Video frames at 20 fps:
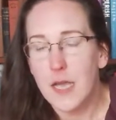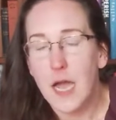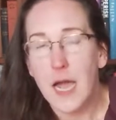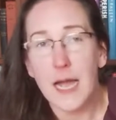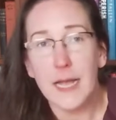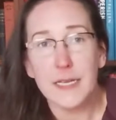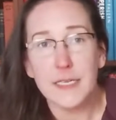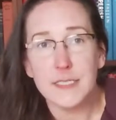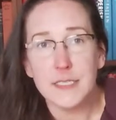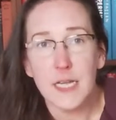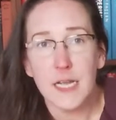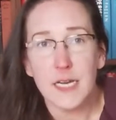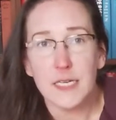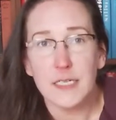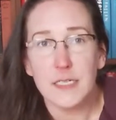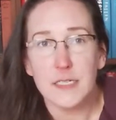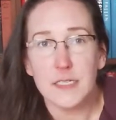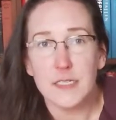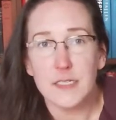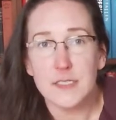Iodine
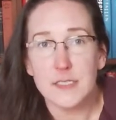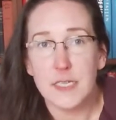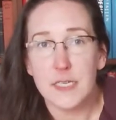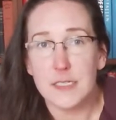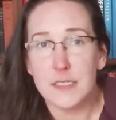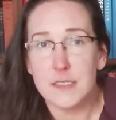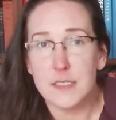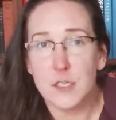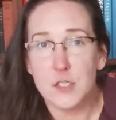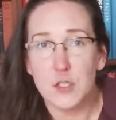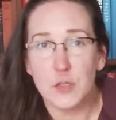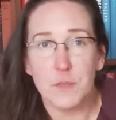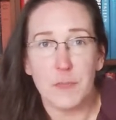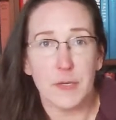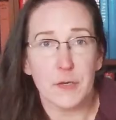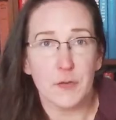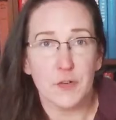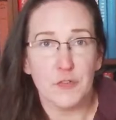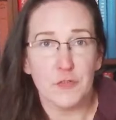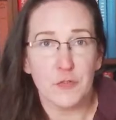is an essential
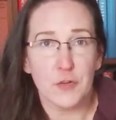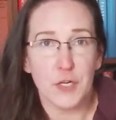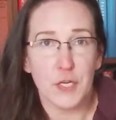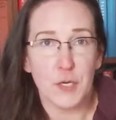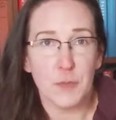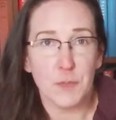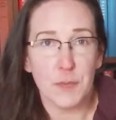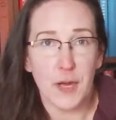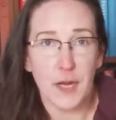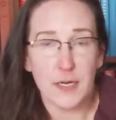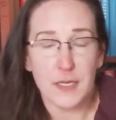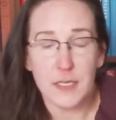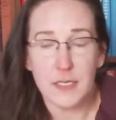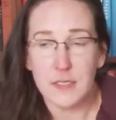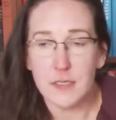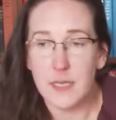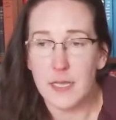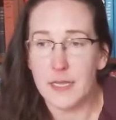mineral for your body.